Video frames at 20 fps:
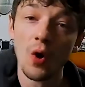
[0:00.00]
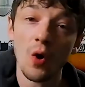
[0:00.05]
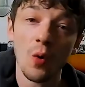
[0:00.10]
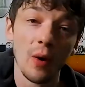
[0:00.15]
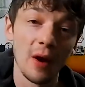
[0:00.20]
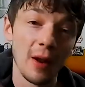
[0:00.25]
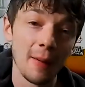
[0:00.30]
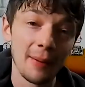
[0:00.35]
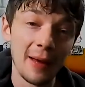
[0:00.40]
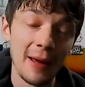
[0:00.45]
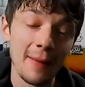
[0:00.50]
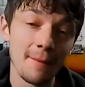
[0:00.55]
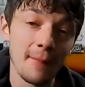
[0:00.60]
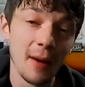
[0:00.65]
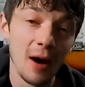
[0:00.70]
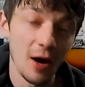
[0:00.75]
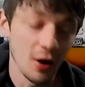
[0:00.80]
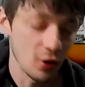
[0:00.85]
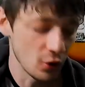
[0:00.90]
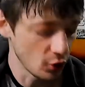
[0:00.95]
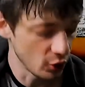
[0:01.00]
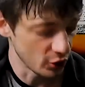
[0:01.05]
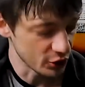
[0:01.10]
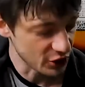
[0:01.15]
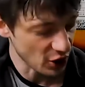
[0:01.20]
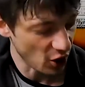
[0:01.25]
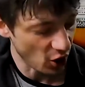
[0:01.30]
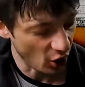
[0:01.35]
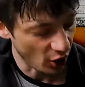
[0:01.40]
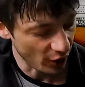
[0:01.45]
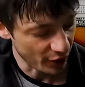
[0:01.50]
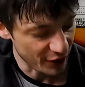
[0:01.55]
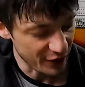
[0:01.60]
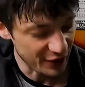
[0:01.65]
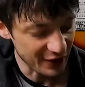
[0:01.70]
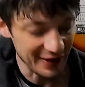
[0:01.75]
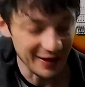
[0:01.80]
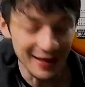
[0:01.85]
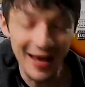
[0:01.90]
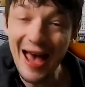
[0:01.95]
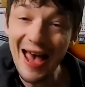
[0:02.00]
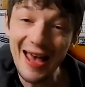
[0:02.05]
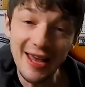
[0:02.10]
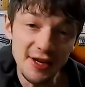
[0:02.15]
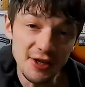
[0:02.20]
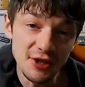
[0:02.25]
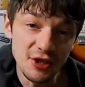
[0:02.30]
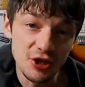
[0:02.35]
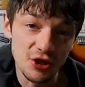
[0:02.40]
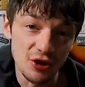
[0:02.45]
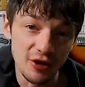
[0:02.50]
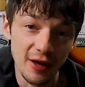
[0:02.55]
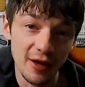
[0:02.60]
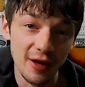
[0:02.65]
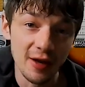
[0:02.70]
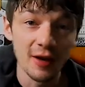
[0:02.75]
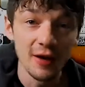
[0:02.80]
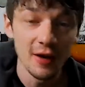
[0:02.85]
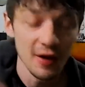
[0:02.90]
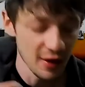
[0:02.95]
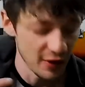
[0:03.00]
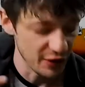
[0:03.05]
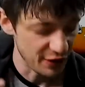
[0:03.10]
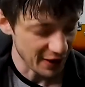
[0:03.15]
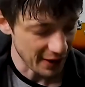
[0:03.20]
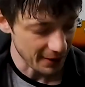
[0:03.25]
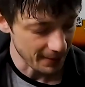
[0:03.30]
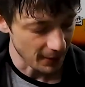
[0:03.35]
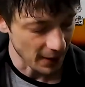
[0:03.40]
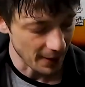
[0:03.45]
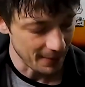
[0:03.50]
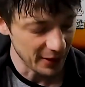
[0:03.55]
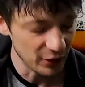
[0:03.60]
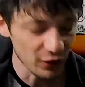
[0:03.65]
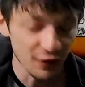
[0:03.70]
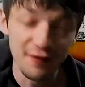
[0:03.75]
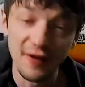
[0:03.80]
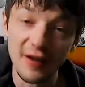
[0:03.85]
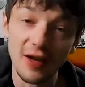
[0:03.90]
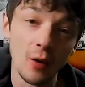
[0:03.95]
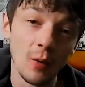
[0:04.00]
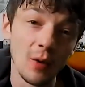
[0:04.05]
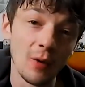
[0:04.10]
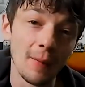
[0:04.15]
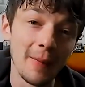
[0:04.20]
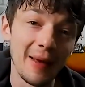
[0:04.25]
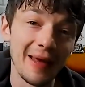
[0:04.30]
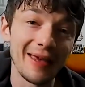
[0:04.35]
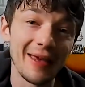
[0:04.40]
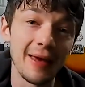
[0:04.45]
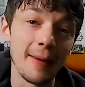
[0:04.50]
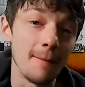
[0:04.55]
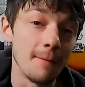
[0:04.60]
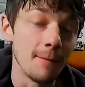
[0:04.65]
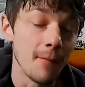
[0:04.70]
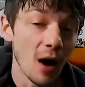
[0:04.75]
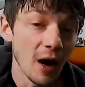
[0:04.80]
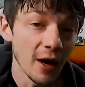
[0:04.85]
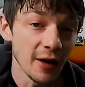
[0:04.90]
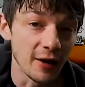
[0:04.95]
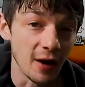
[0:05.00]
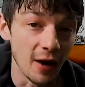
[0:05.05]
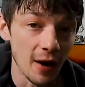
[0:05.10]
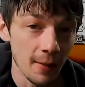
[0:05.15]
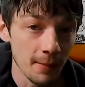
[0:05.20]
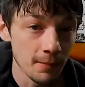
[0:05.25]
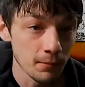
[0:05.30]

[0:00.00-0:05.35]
When I'm playing bar chords on the A string, then my middle finger will make it minor,